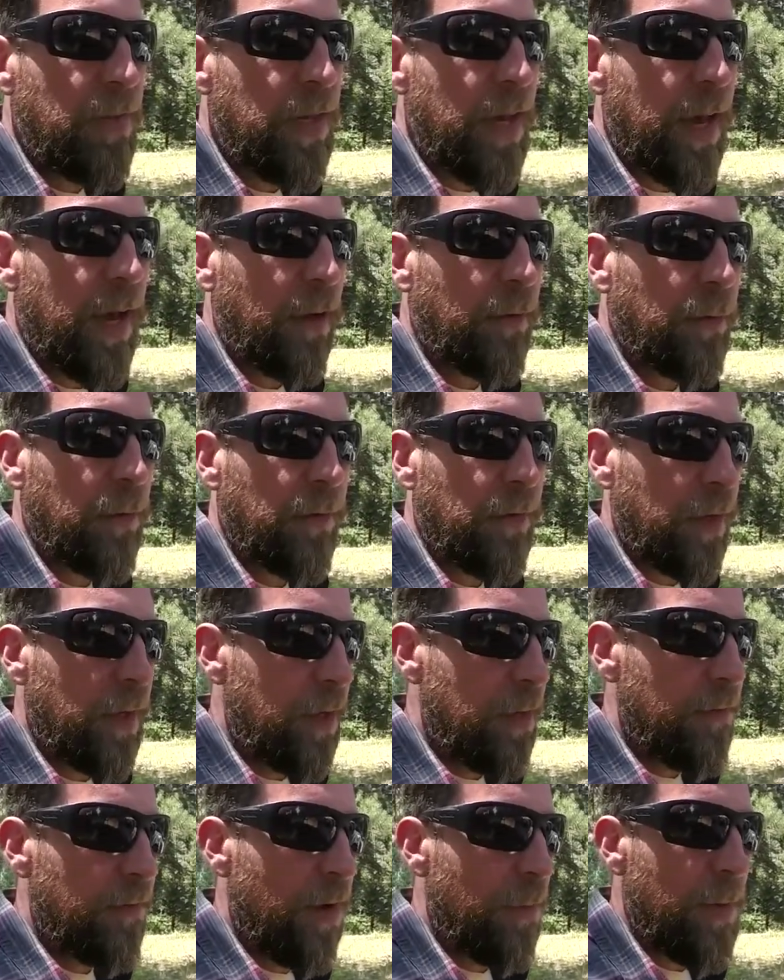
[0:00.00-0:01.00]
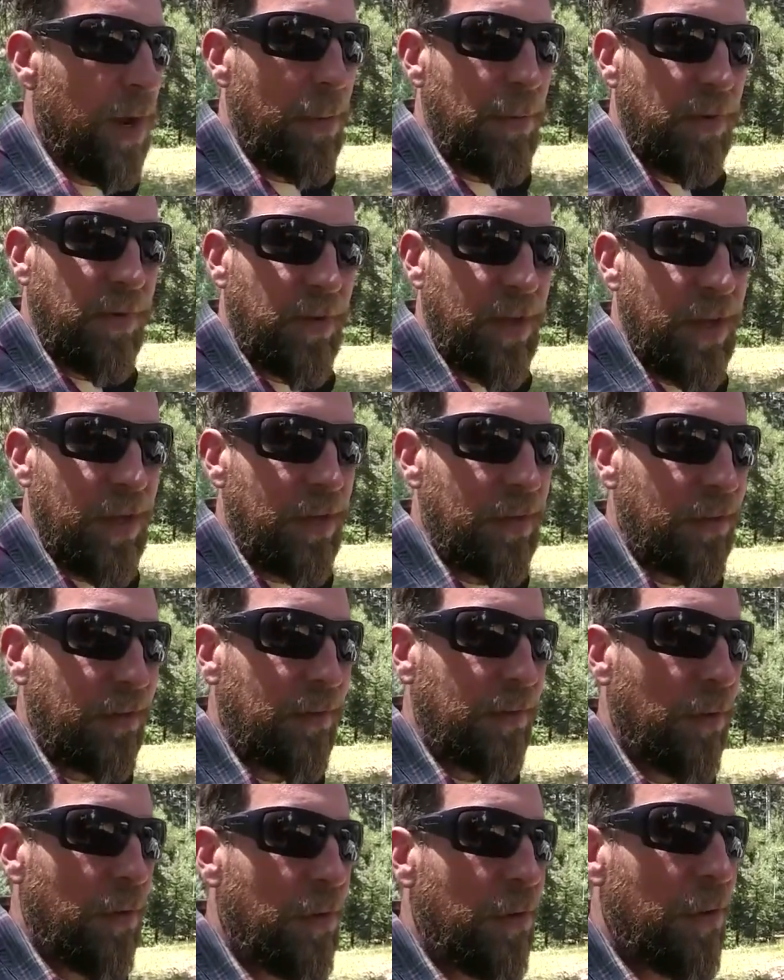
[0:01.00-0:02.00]
the axles in it, if I'm not mistaken.
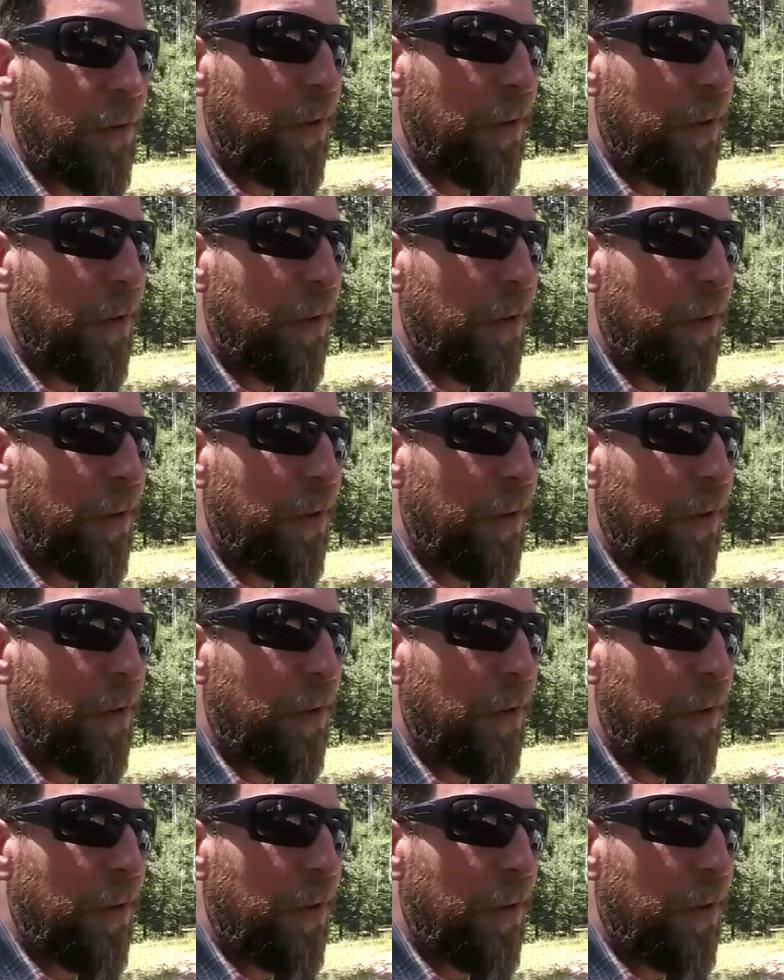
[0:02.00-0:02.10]
So